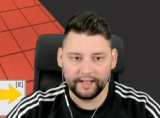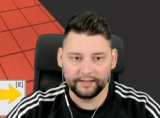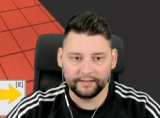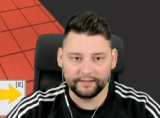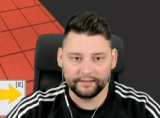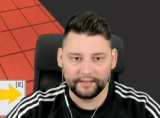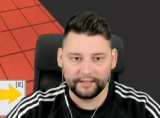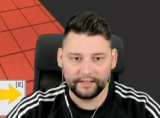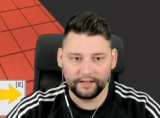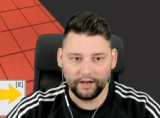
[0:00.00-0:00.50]
then
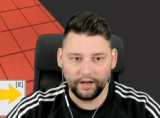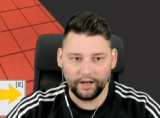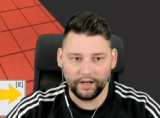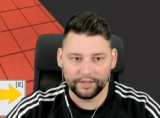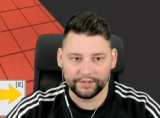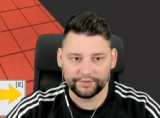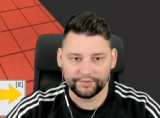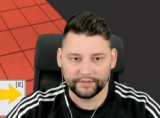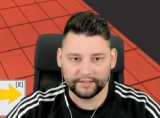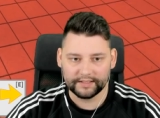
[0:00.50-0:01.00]
the
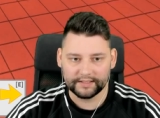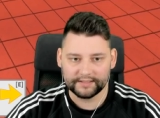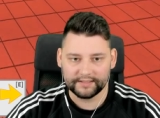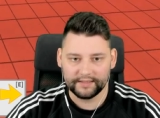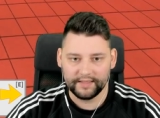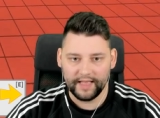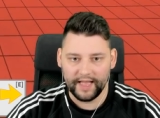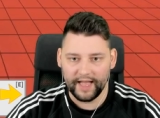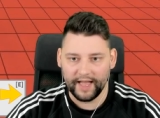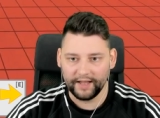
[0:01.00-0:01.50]
hot drinks
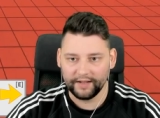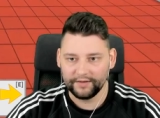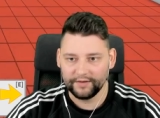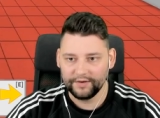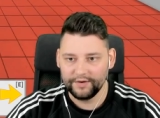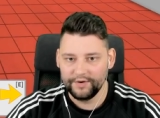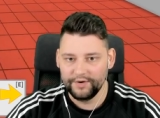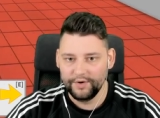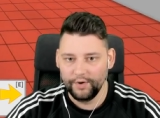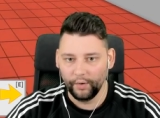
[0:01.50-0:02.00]
there.
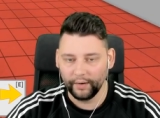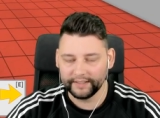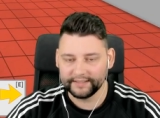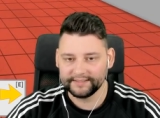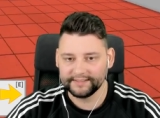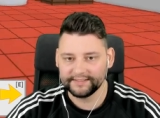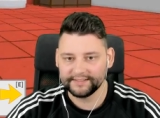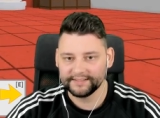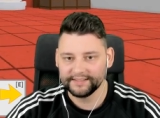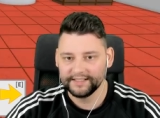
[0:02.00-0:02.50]

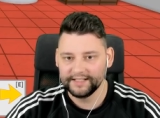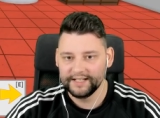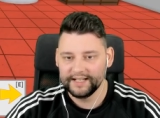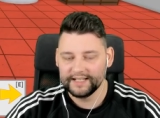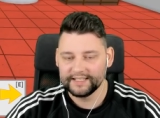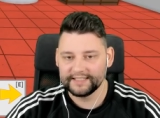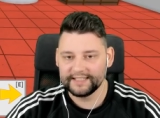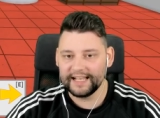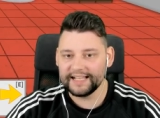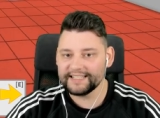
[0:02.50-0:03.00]
Nice.
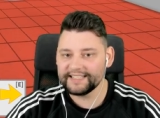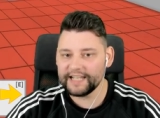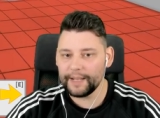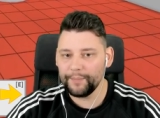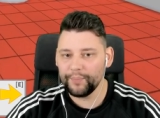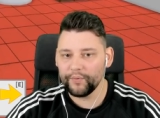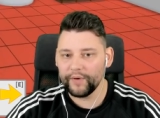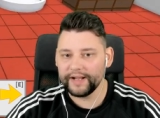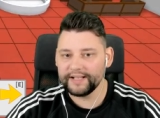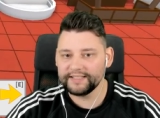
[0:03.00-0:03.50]
So that
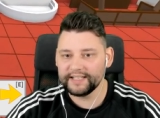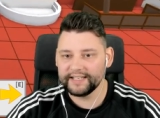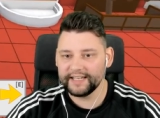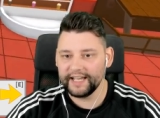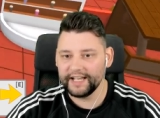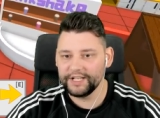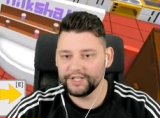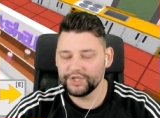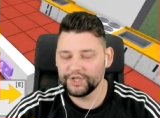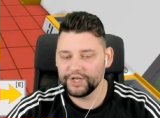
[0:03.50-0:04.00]
separates the
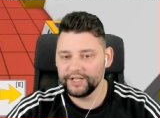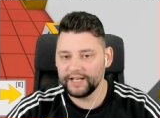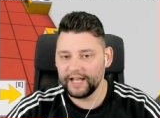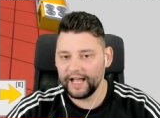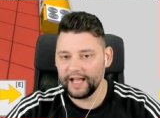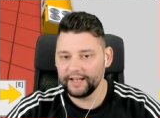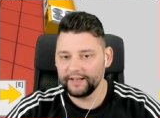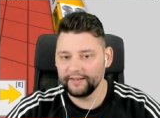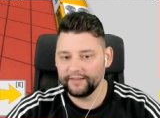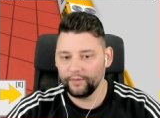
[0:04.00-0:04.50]
kitchen
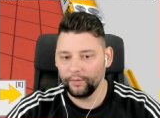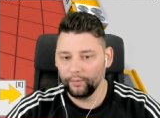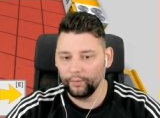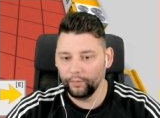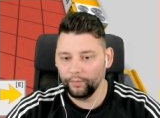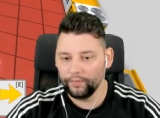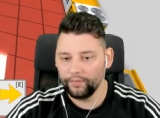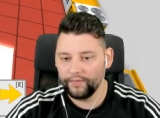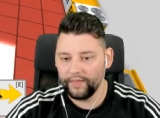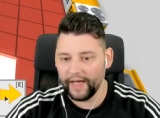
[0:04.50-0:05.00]
and
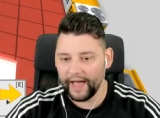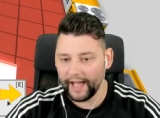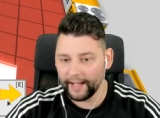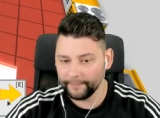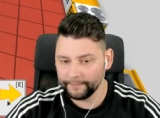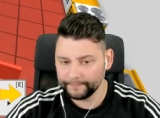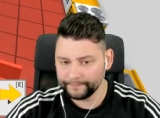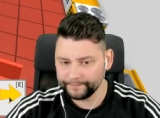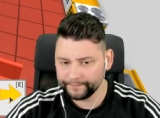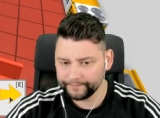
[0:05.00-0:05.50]
all
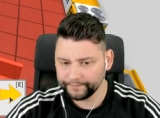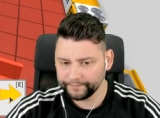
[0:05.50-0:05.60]
that.